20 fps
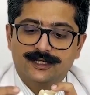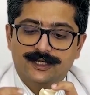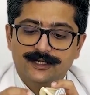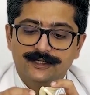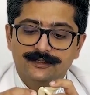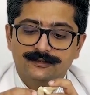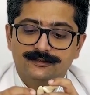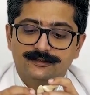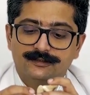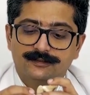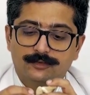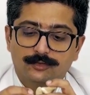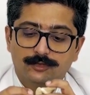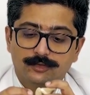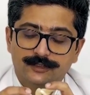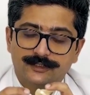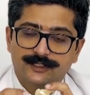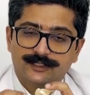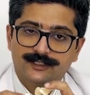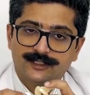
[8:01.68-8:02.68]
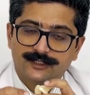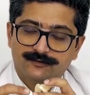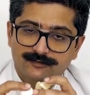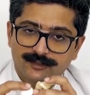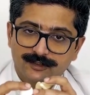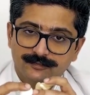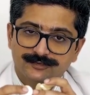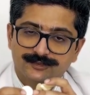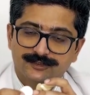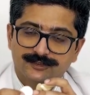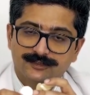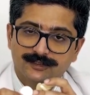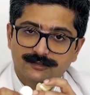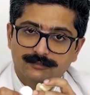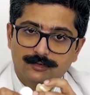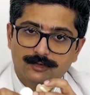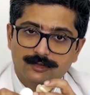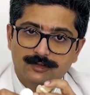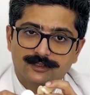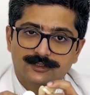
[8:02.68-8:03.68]
and the hole that develops in the
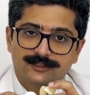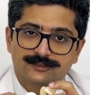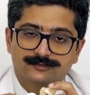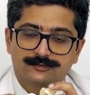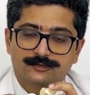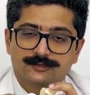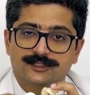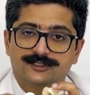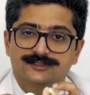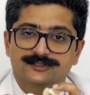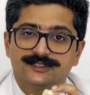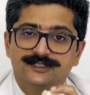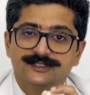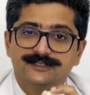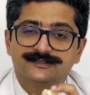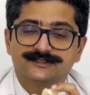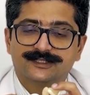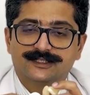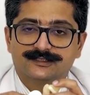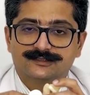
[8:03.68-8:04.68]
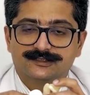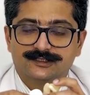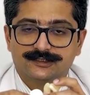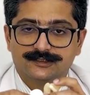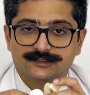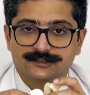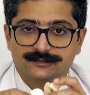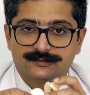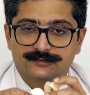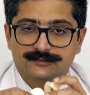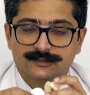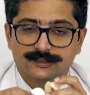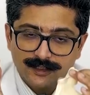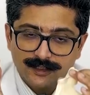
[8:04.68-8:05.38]
ball is known as a Hill-Sachs lesion.